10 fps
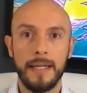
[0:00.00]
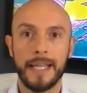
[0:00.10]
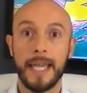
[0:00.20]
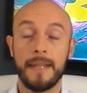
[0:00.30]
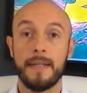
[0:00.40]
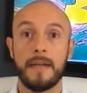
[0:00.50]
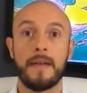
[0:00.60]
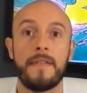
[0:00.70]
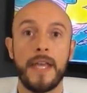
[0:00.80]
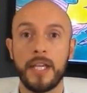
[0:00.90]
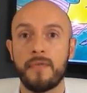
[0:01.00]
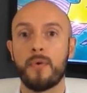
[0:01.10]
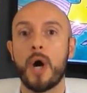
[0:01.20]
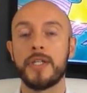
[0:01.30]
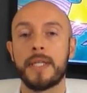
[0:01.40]
Again, thank you
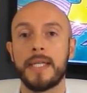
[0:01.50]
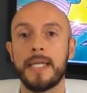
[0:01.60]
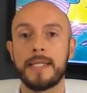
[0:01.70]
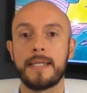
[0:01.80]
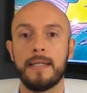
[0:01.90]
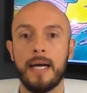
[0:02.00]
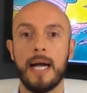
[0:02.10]
for watching this.